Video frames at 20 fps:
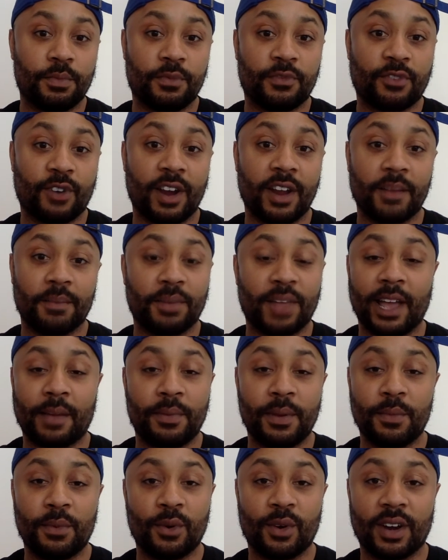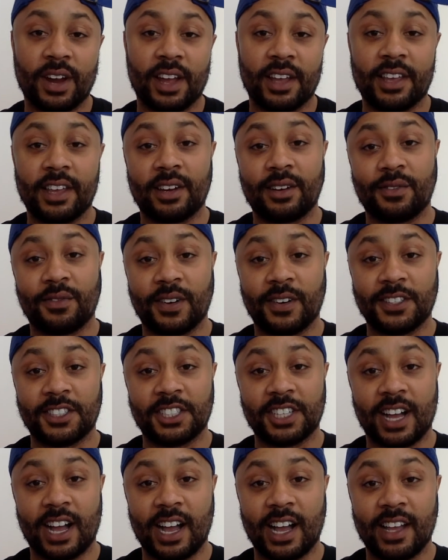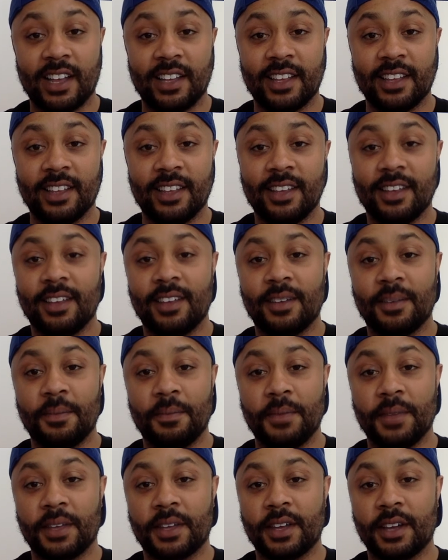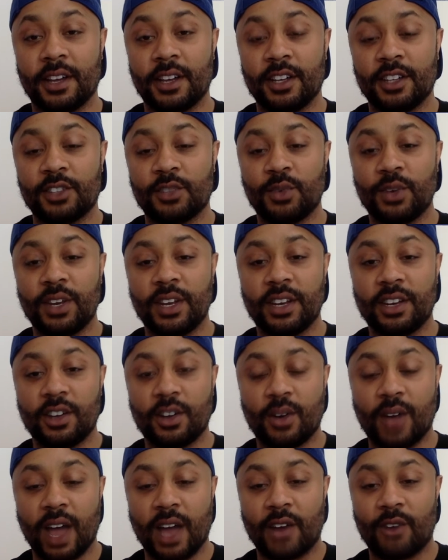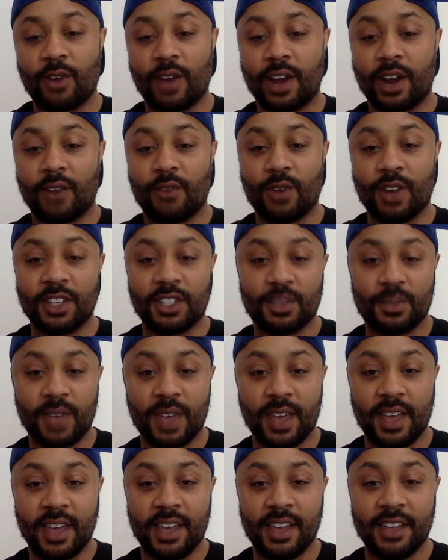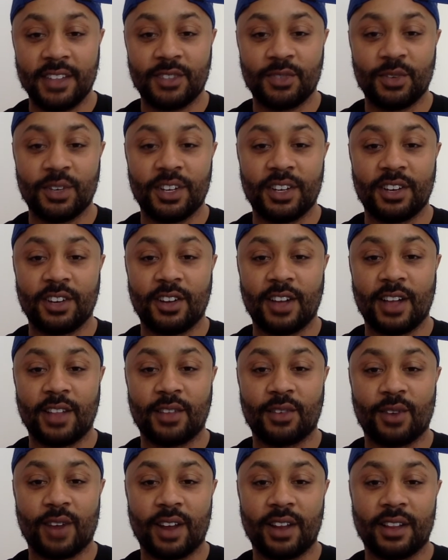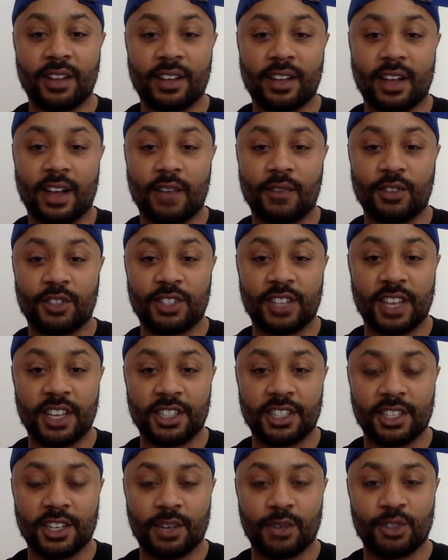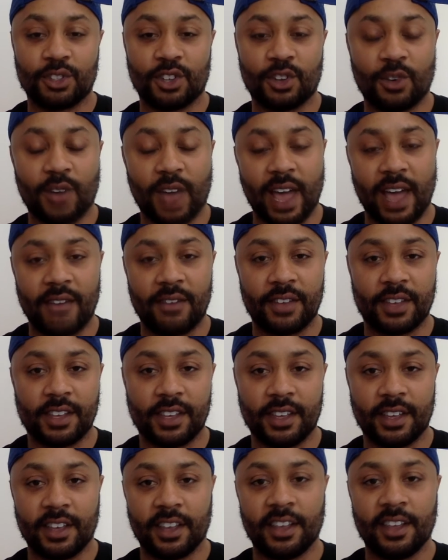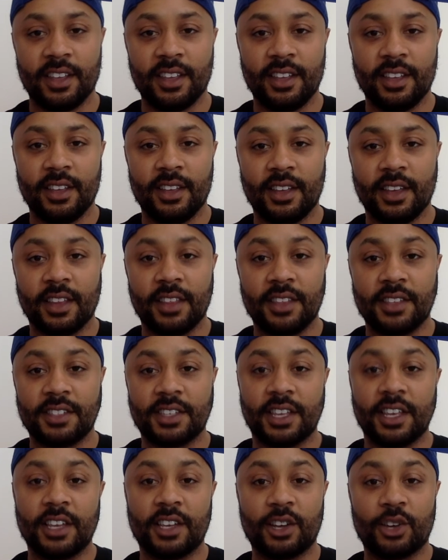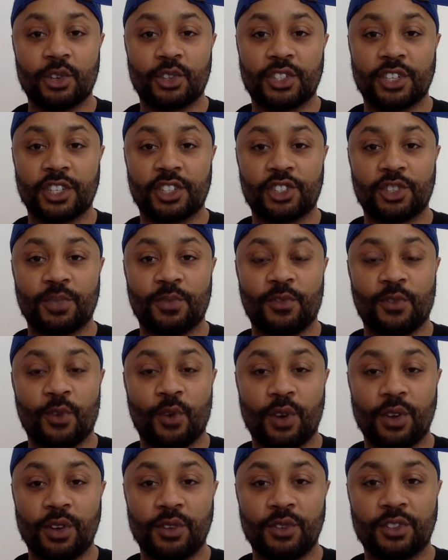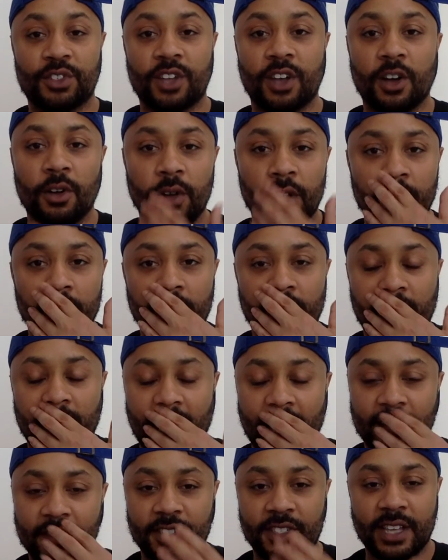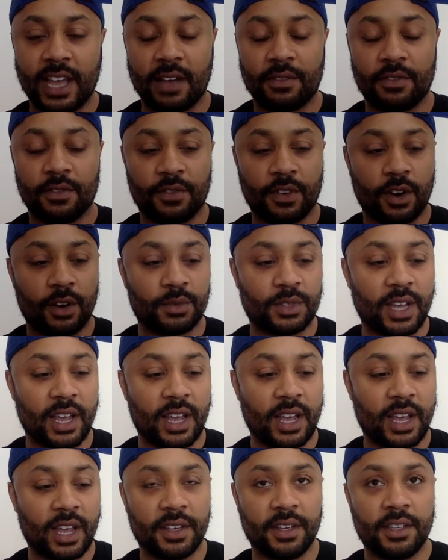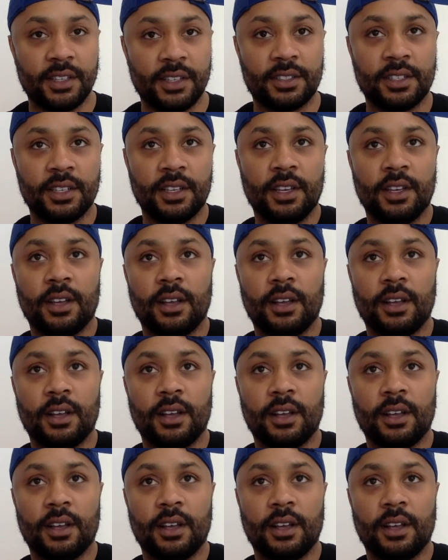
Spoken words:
black people were not getting a fair shot because we didn't know how to write our resumes. We didn't know how to write a conversation. There was no advocate in this ecosystem for you. So a lot of staffing firms have these